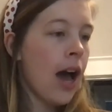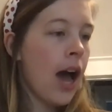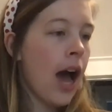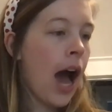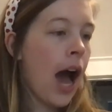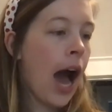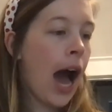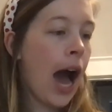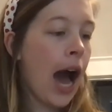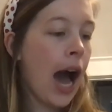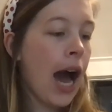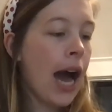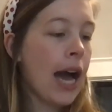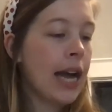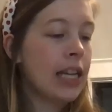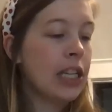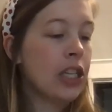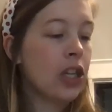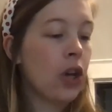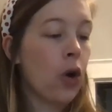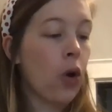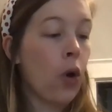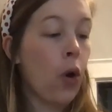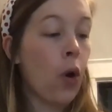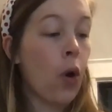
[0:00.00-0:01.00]
I
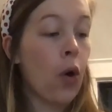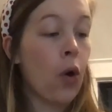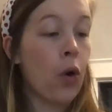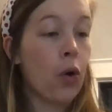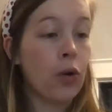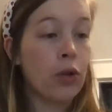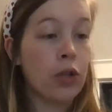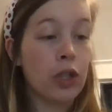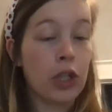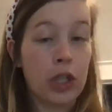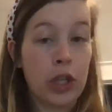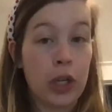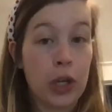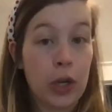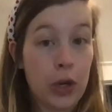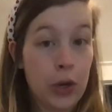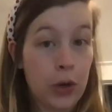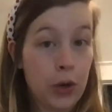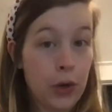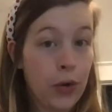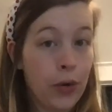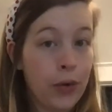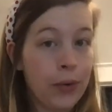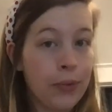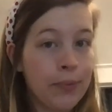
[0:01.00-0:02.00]
told
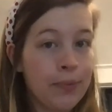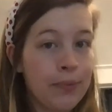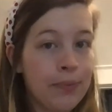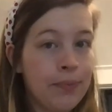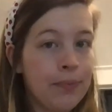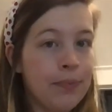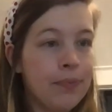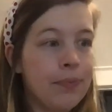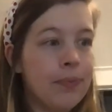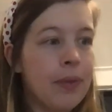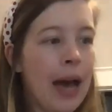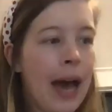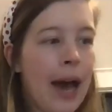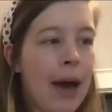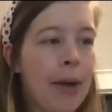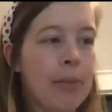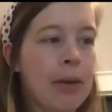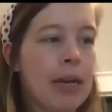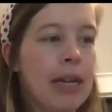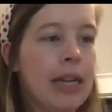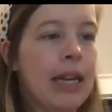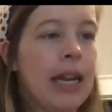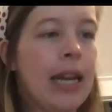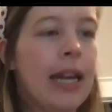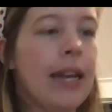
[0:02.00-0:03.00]
you how
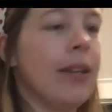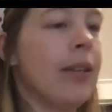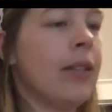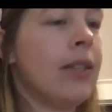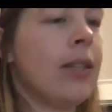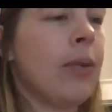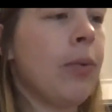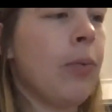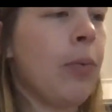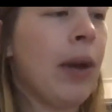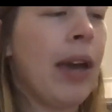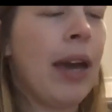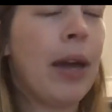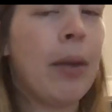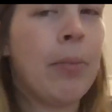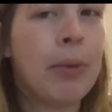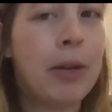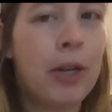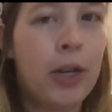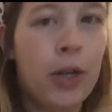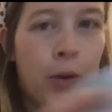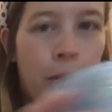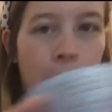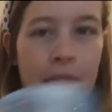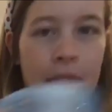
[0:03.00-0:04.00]
many days we had
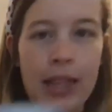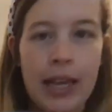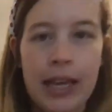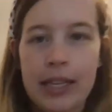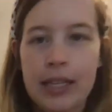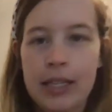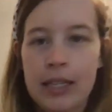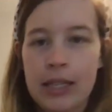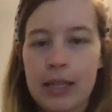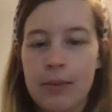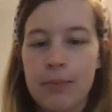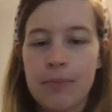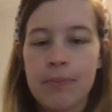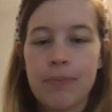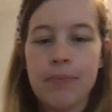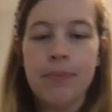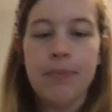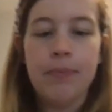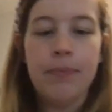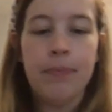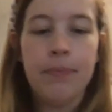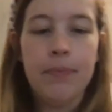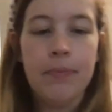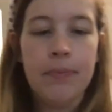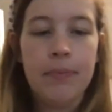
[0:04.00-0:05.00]
been doing this.
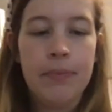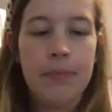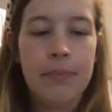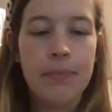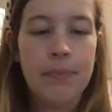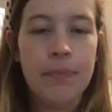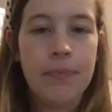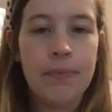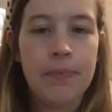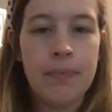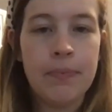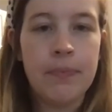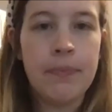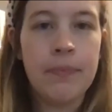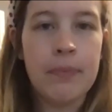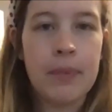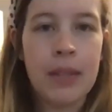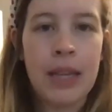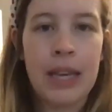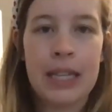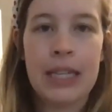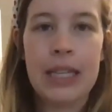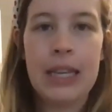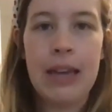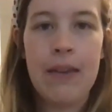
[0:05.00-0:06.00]

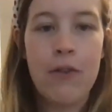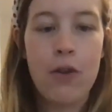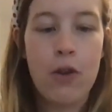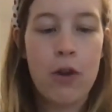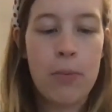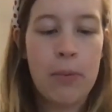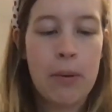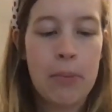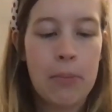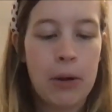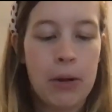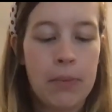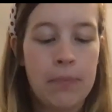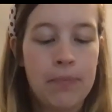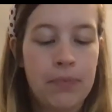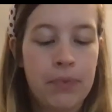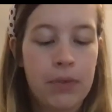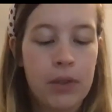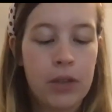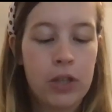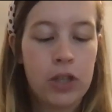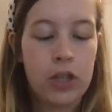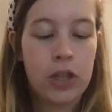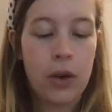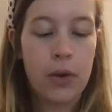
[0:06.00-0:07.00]
Let's see if you remember.
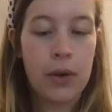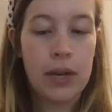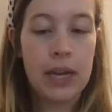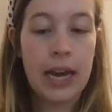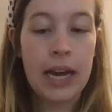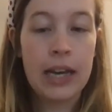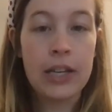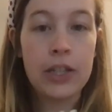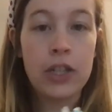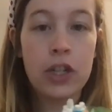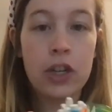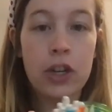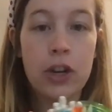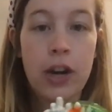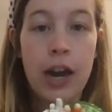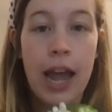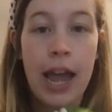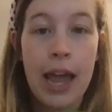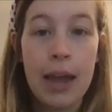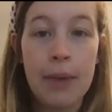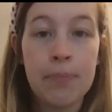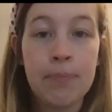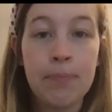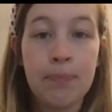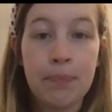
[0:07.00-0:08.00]
So
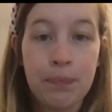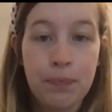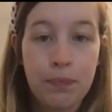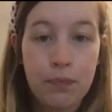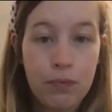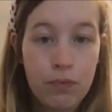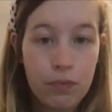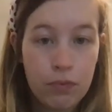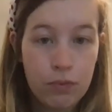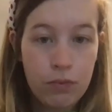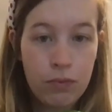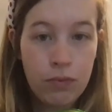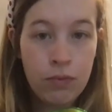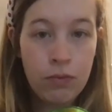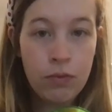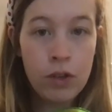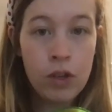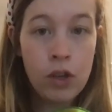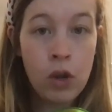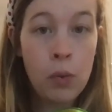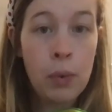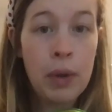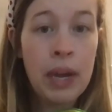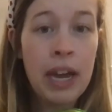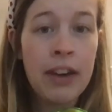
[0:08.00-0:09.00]
yesterday,
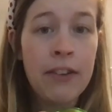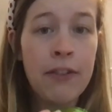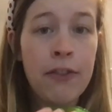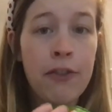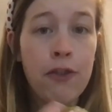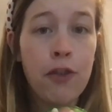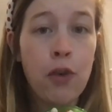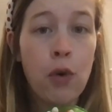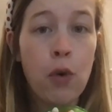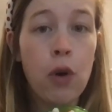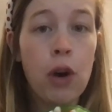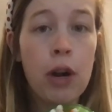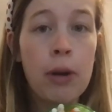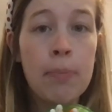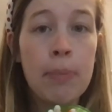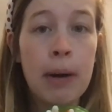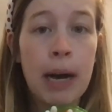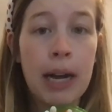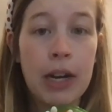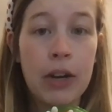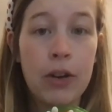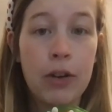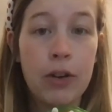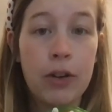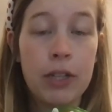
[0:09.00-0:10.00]
we had 4
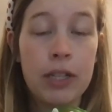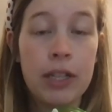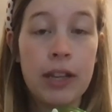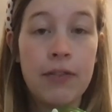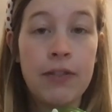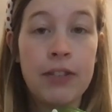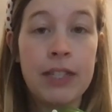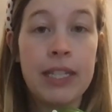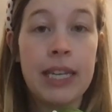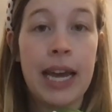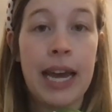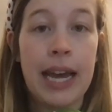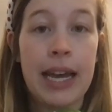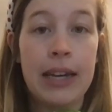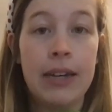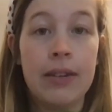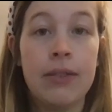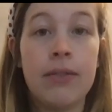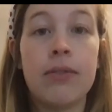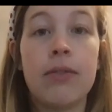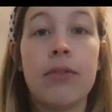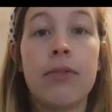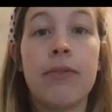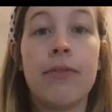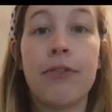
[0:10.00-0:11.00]
bundles of 10,
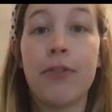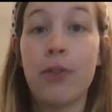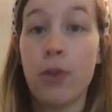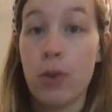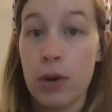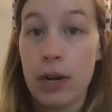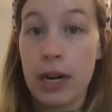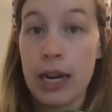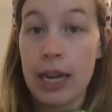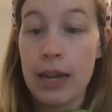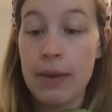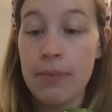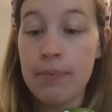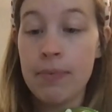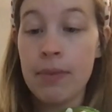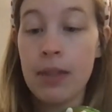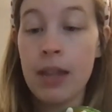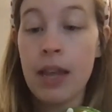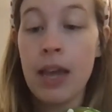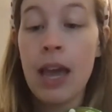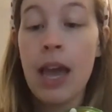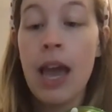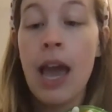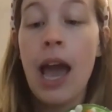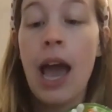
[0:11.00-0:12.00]
40,
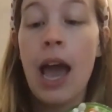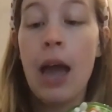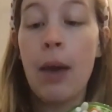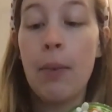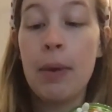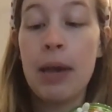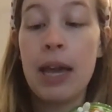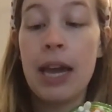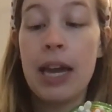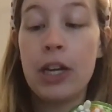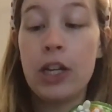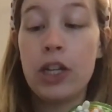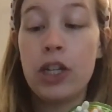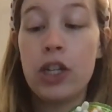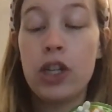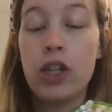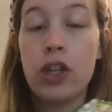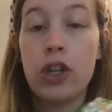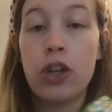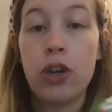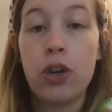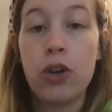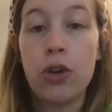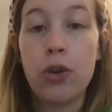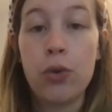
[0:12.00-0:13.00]
and we had
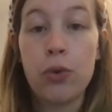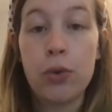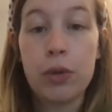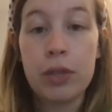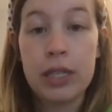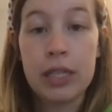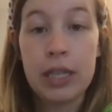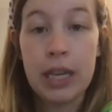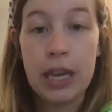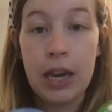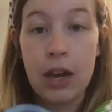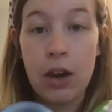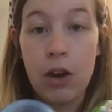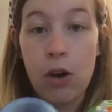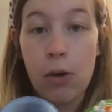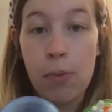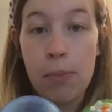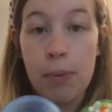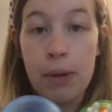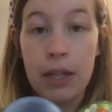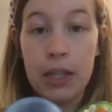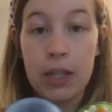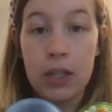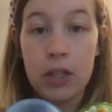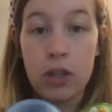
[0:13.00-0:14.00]
2 single
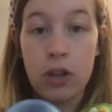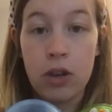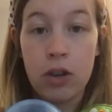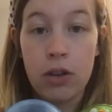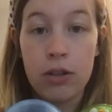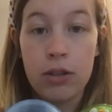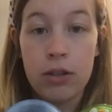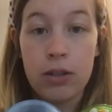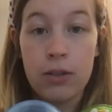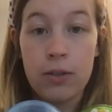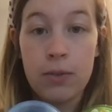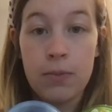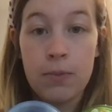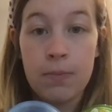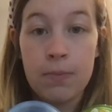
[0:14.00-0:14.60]
pencils.